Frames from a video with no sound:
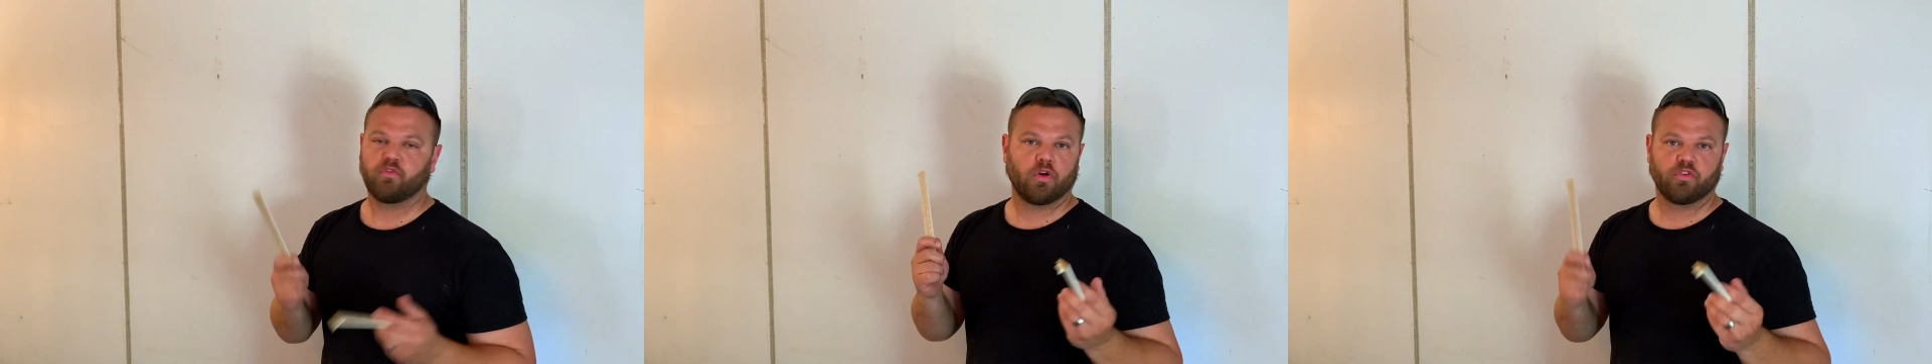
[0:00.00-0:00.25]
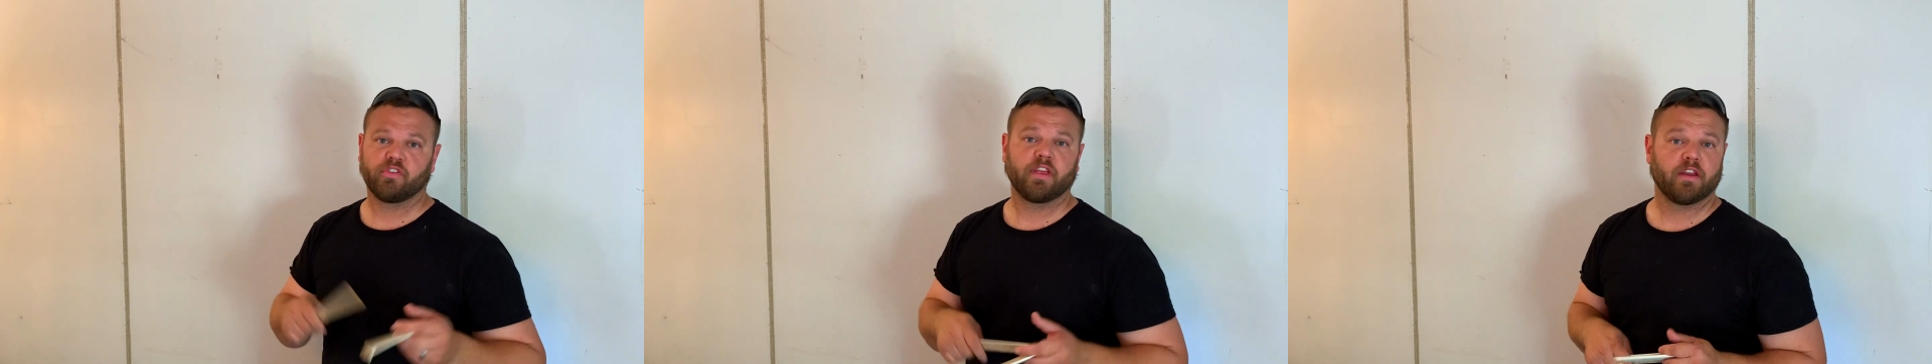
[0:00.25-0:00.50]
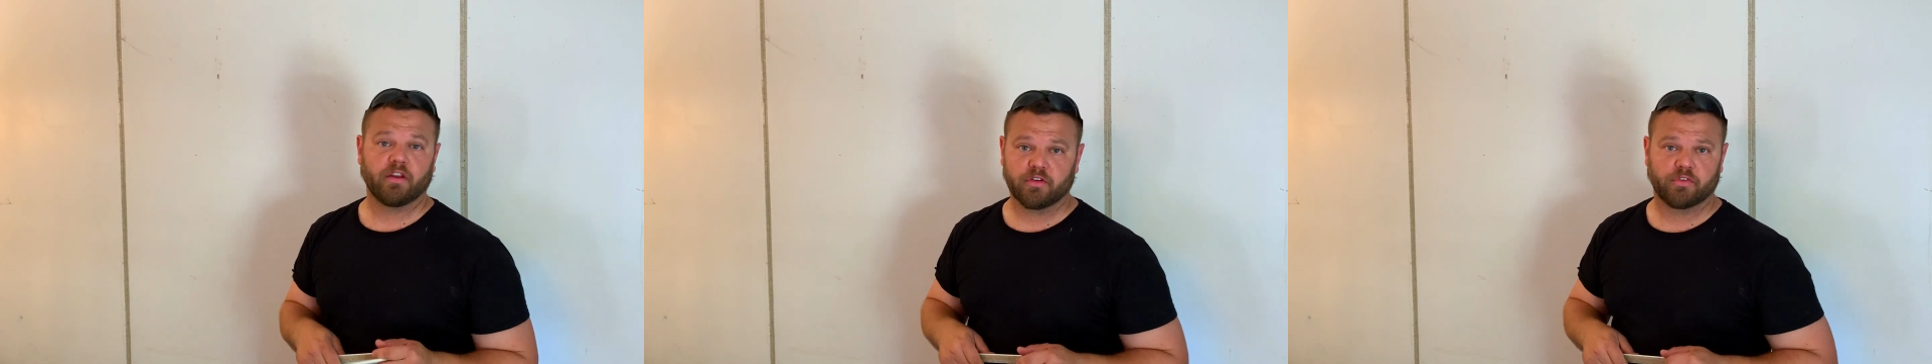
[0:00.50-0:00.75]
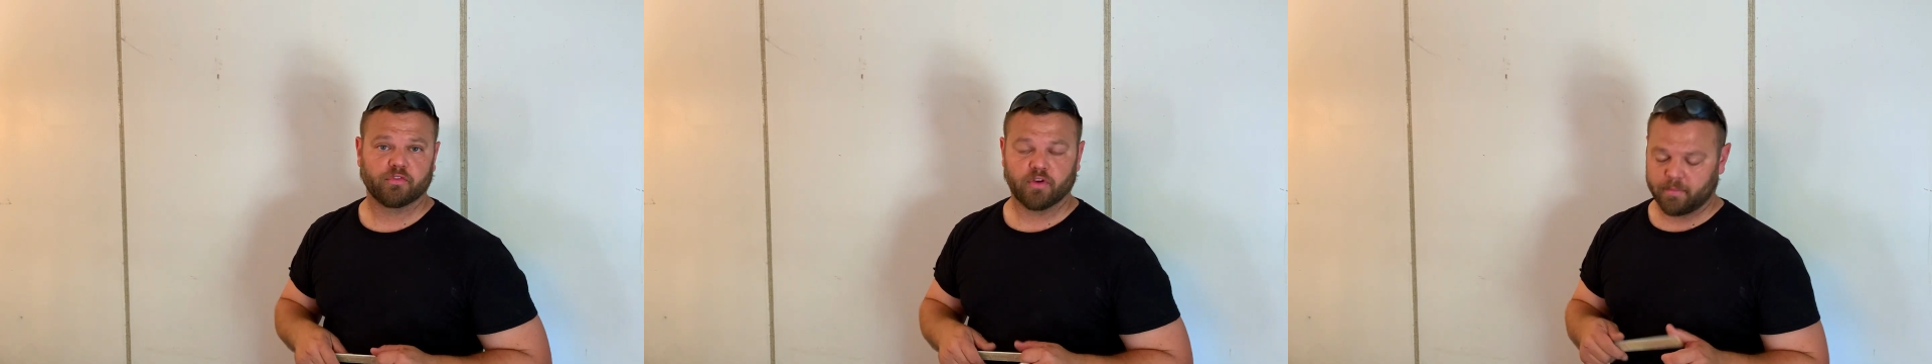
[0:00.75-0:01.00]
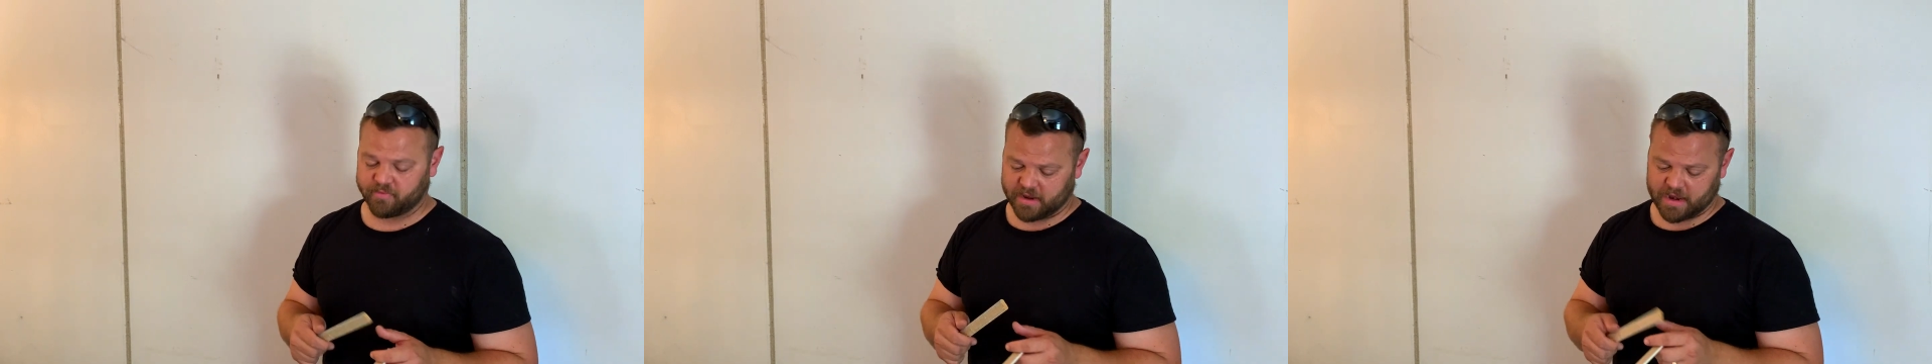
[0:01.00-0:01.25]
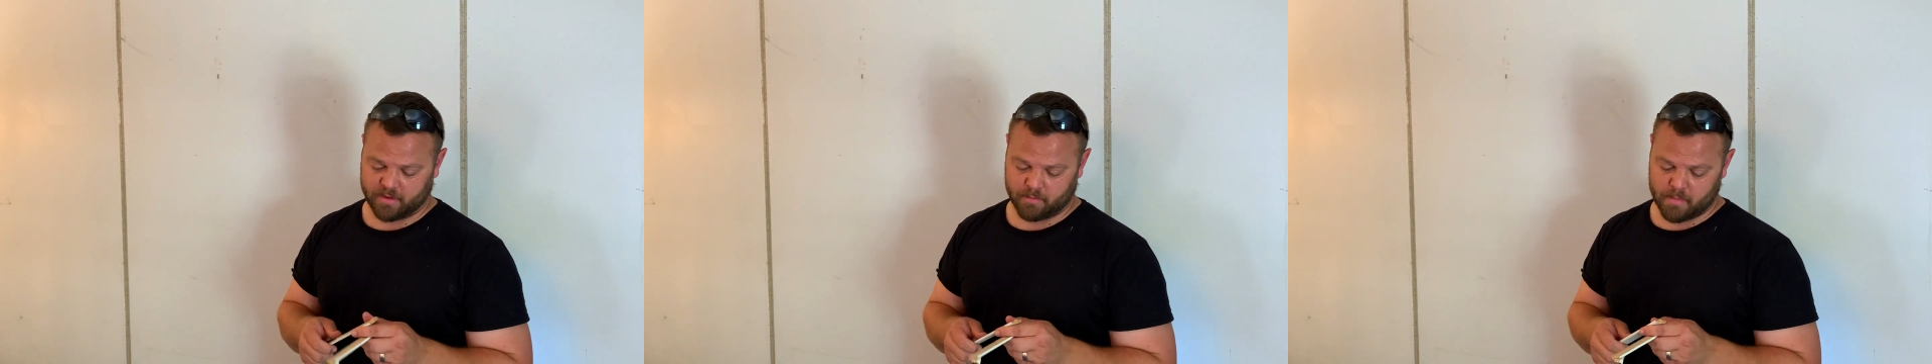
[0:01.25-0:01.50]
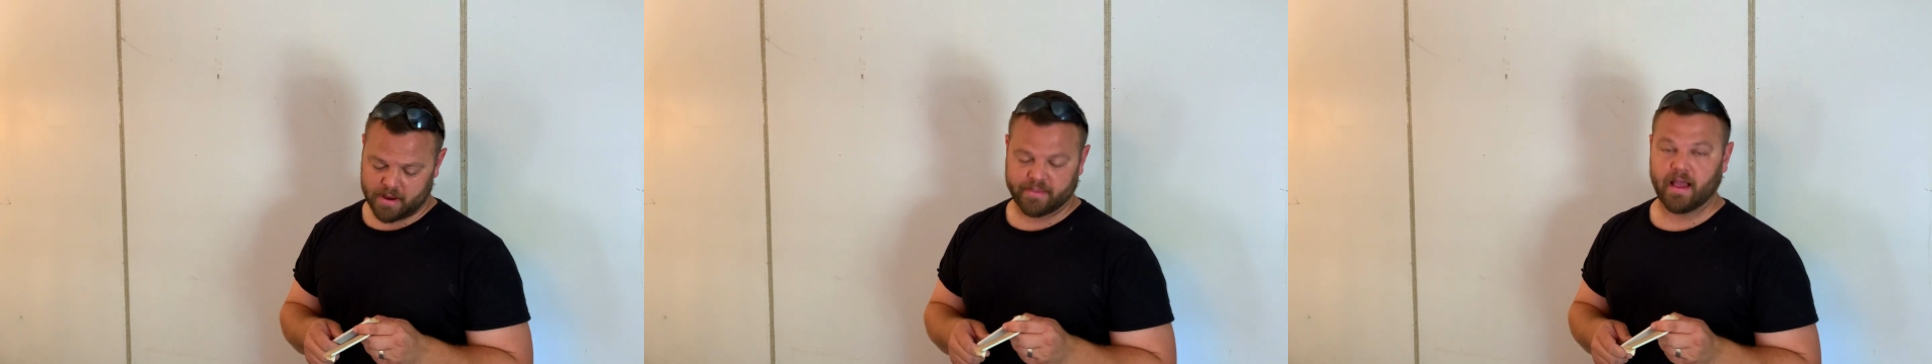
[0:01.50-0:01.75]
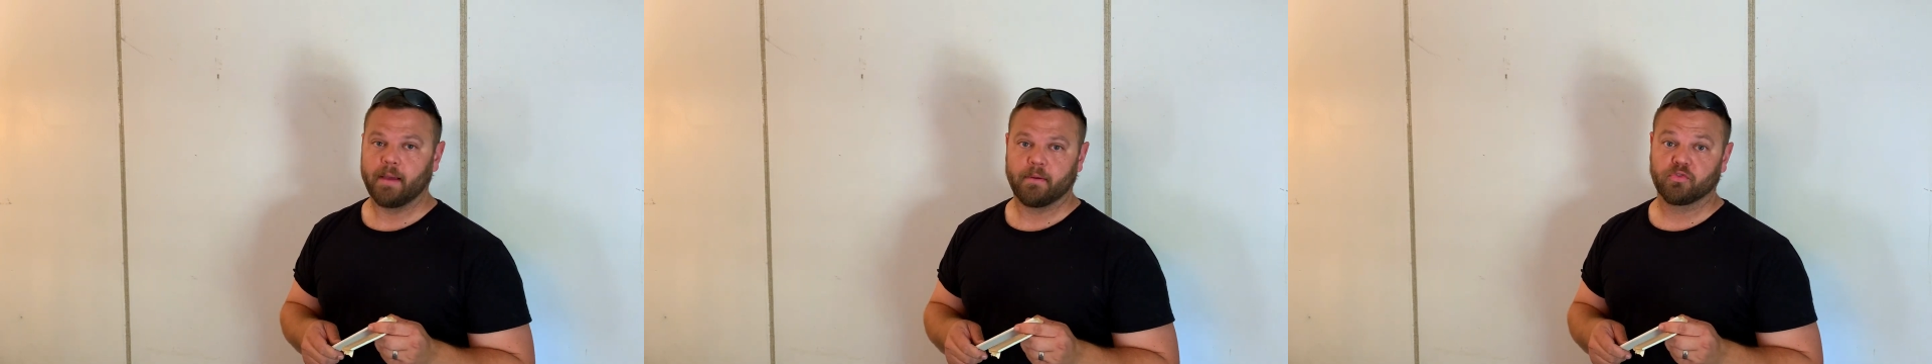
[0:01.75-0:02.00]
or I'll just get other strips, and then my
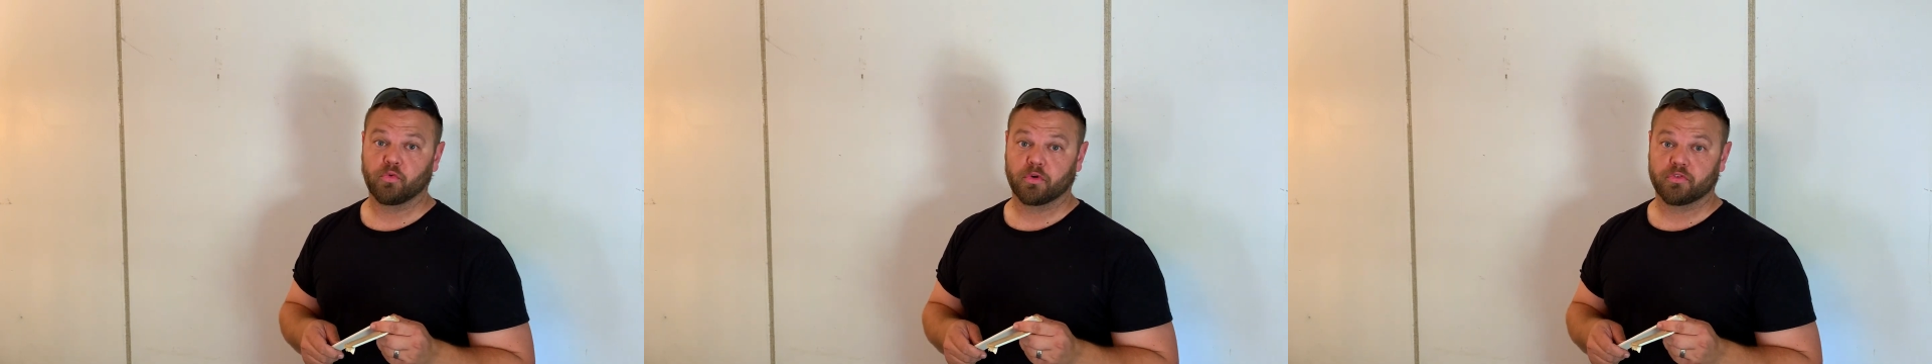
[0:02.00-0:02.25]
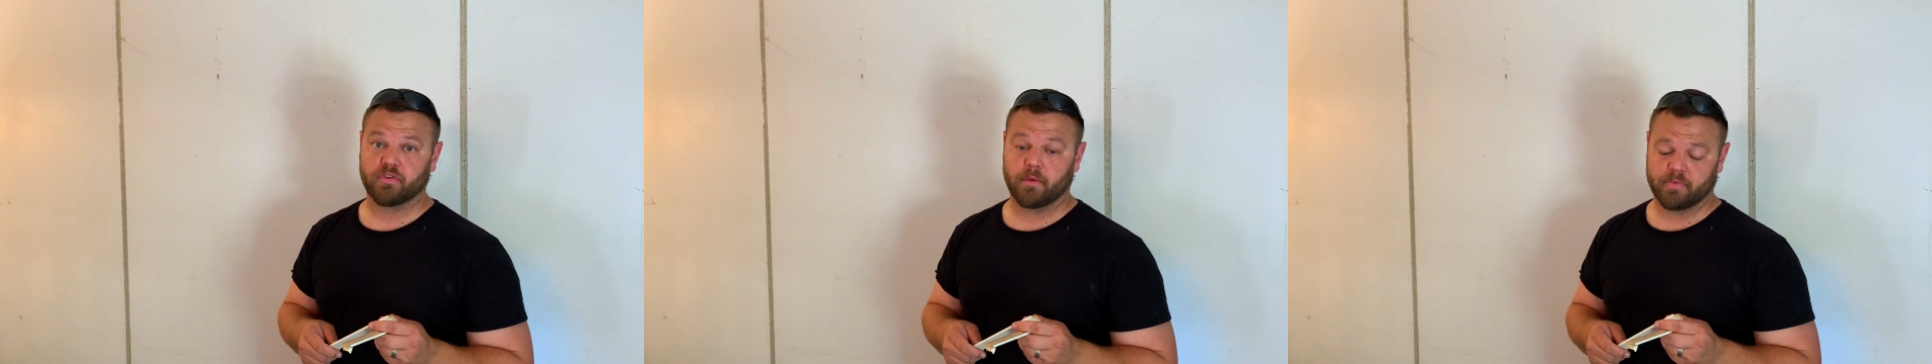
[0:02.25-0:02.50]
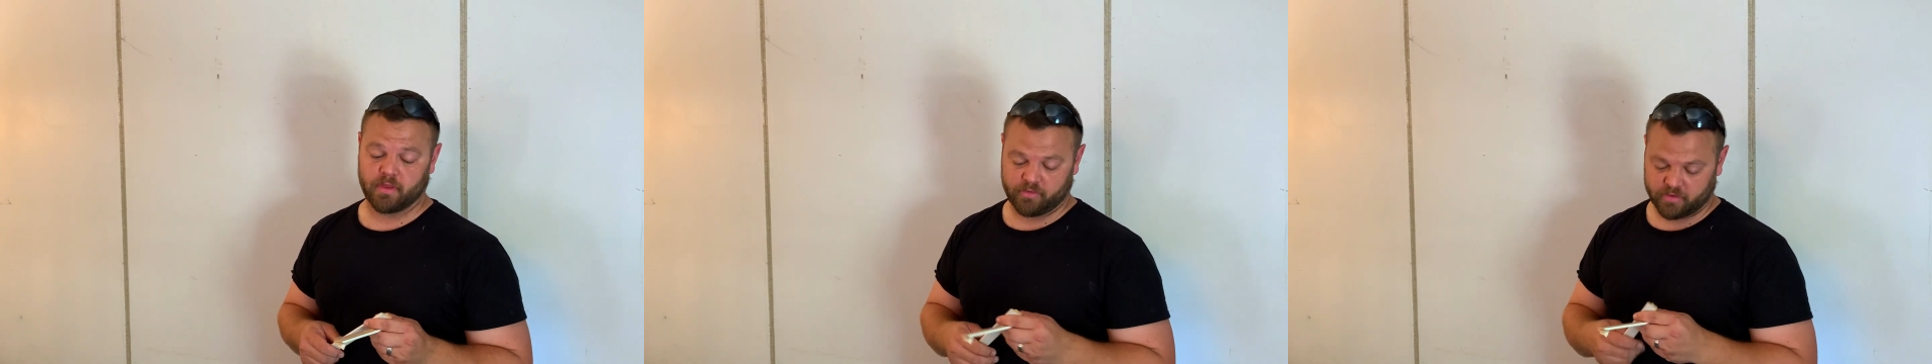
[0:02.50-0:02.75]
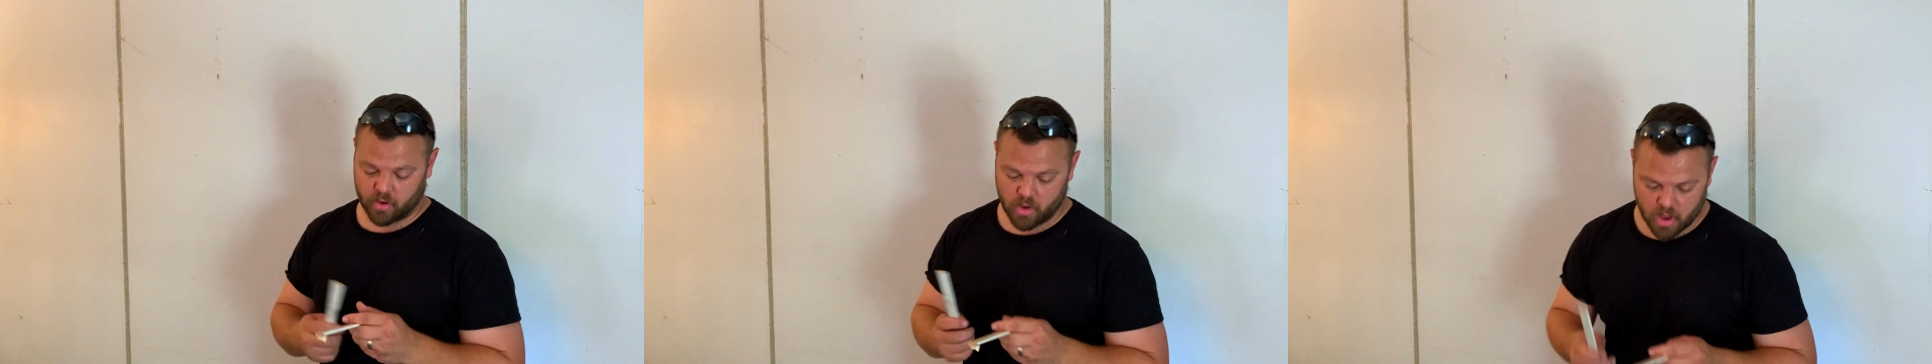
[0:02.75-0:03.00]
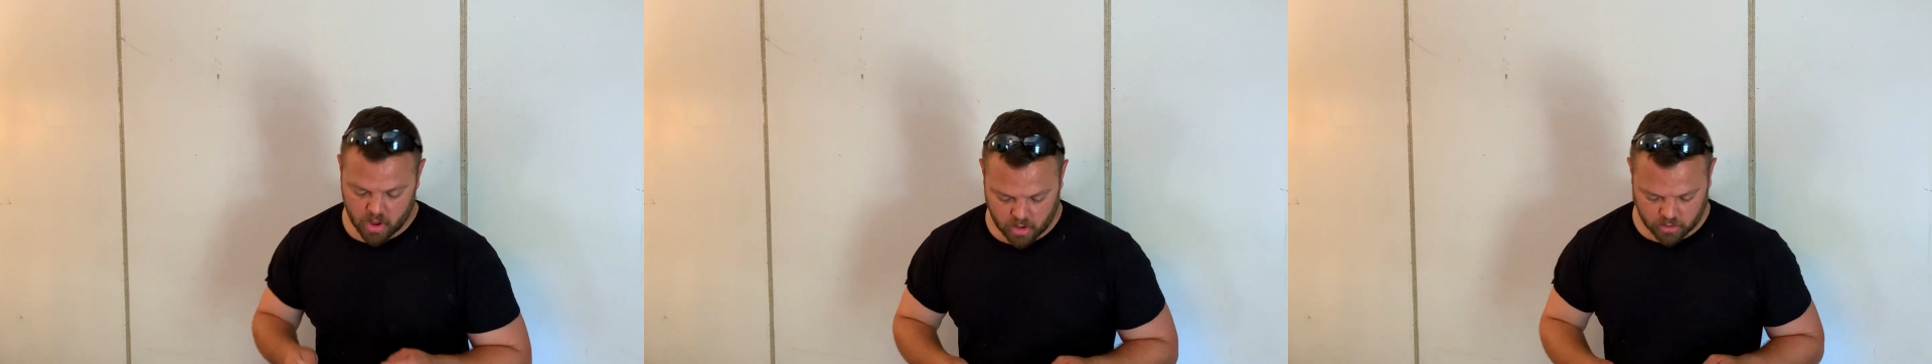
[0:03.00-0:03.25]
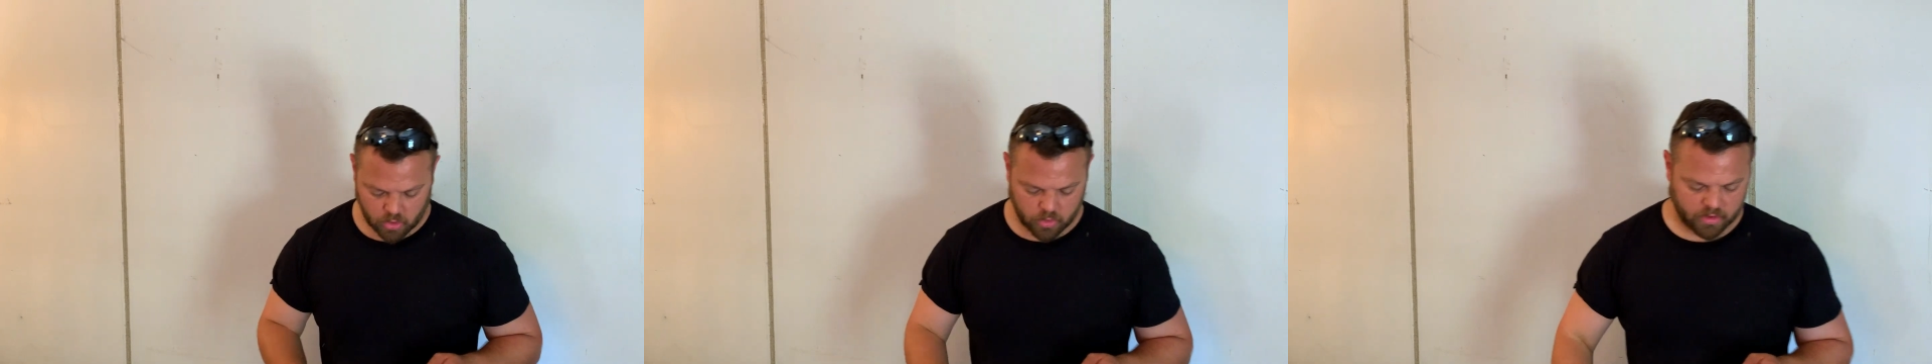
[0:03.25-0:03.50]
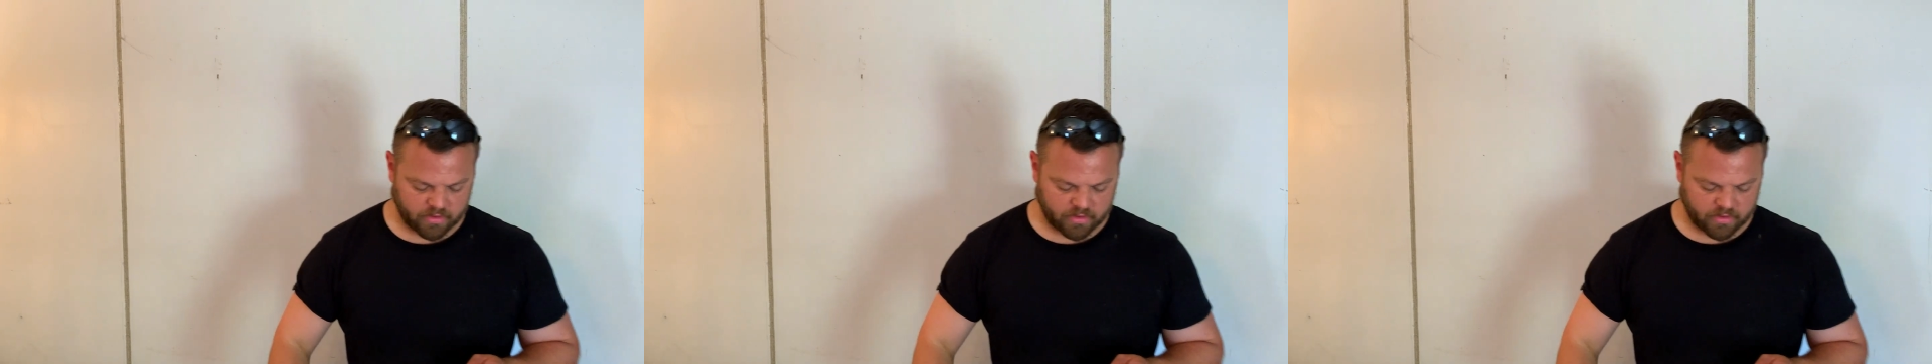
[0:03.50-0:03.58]
time is worth something. So you can